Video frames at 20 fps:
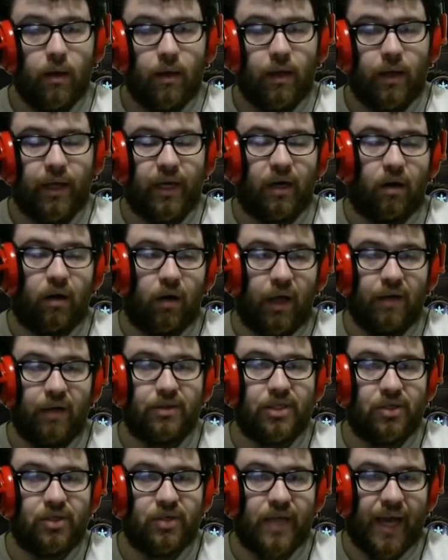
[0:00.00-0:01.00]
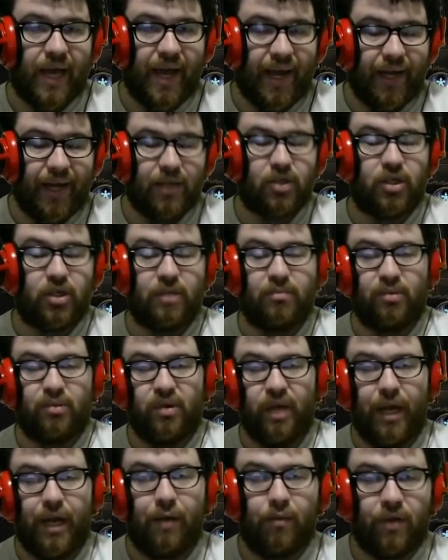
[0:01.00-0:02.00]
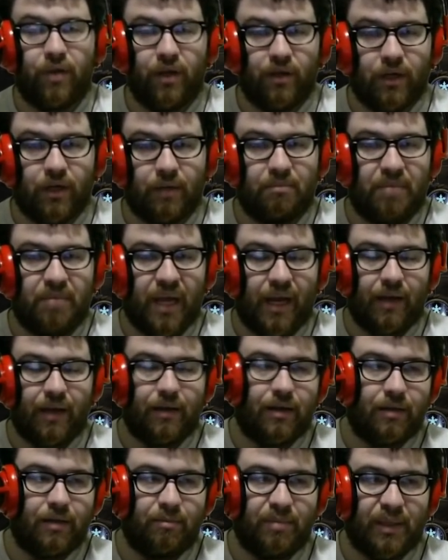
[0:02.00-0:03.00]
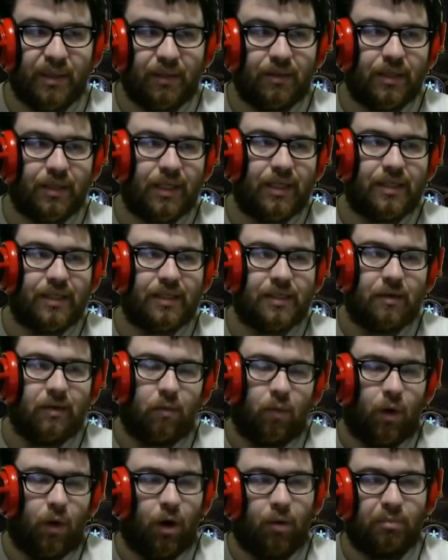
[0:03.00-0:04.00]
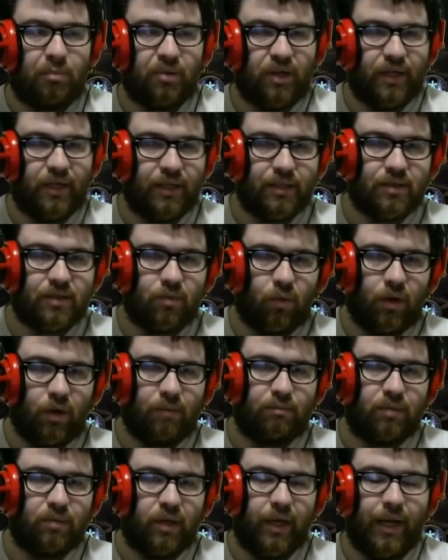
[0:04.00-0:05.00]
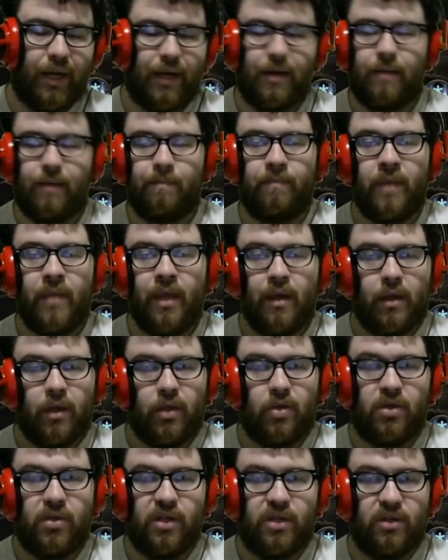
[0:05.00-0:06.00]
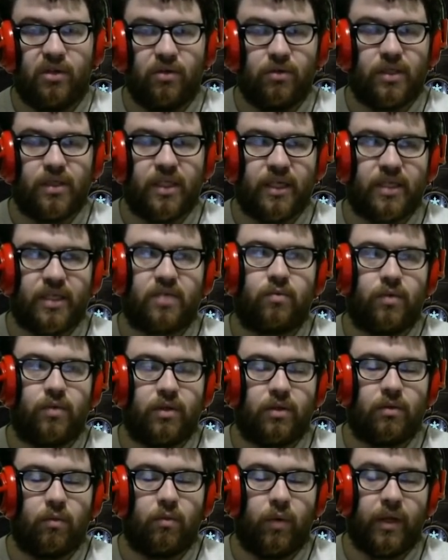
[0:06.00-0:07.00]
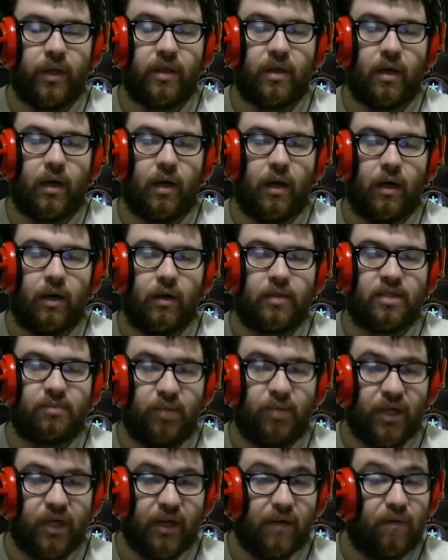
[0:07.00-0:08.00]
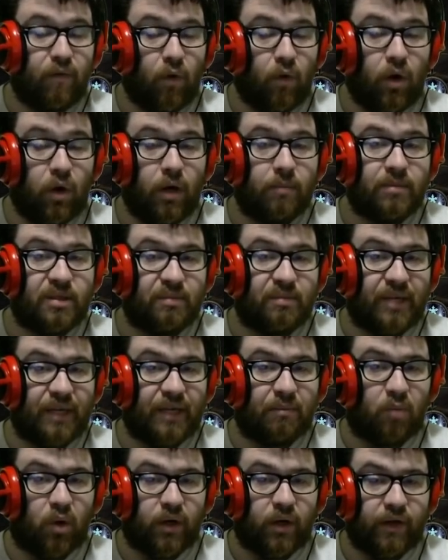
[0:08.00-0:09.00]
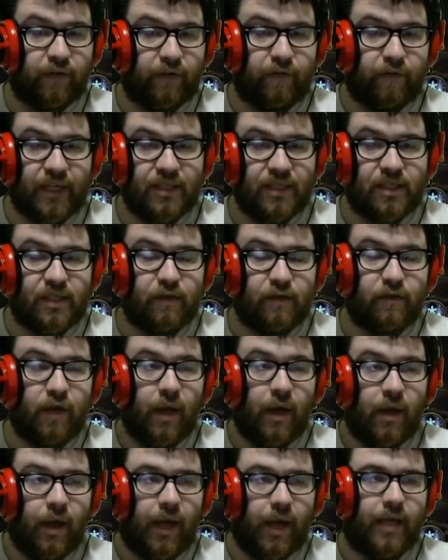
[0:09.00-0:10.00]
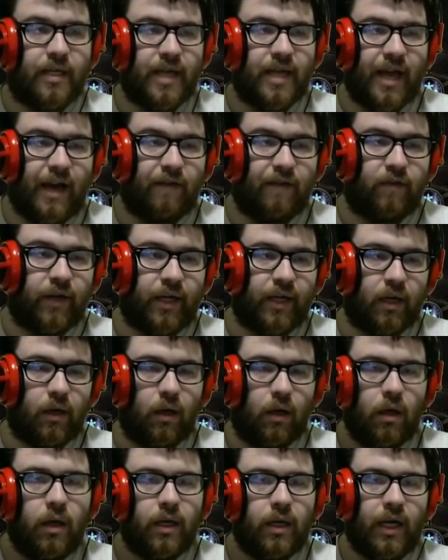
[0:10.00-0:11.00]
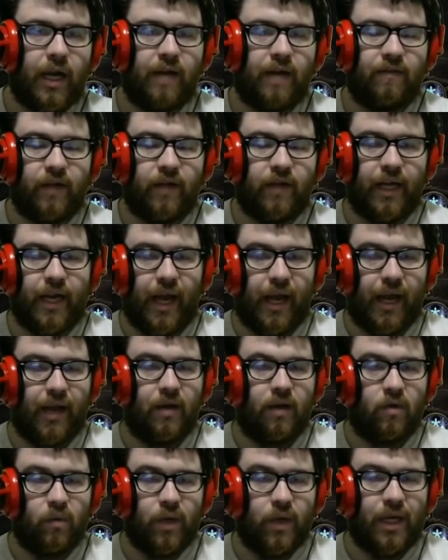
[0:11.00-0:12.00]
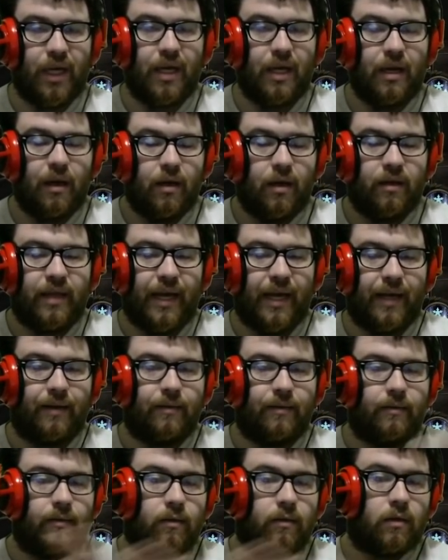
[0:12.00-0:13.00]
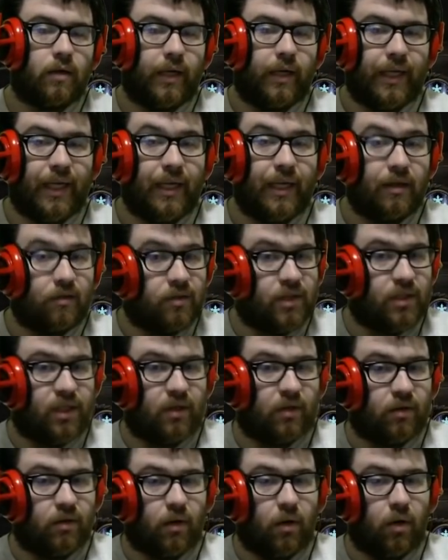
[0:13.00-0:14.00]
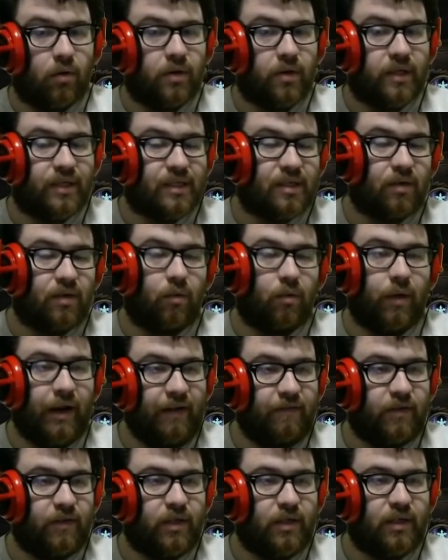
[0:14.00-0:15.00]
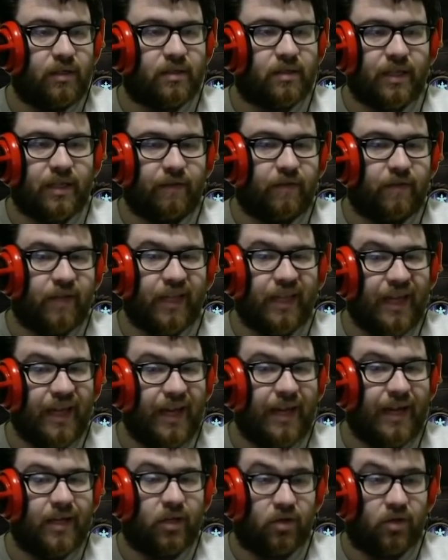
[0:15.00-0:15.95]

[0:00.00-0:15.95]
It allows you to actually play with your companion abilities while playing Swarmblade. You could use this with a Spriggan form to be more defensive and to have like a kind of like an AoE that like heals your locusts or whatever, stuff like that.